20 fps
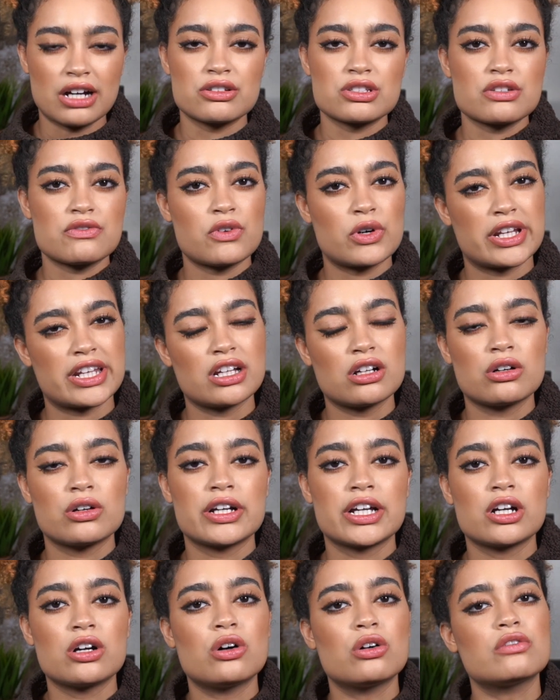I was avoiding
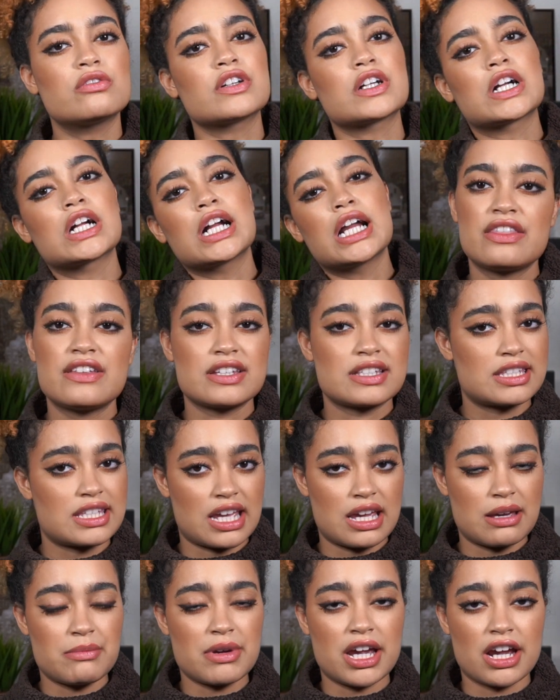going over the
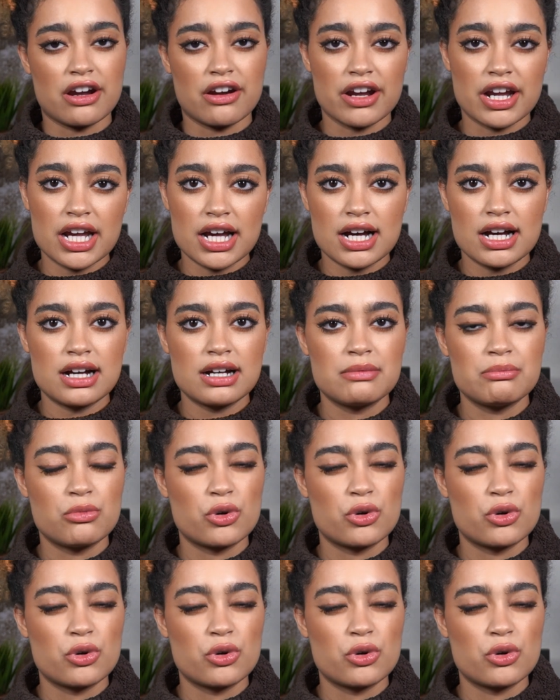same area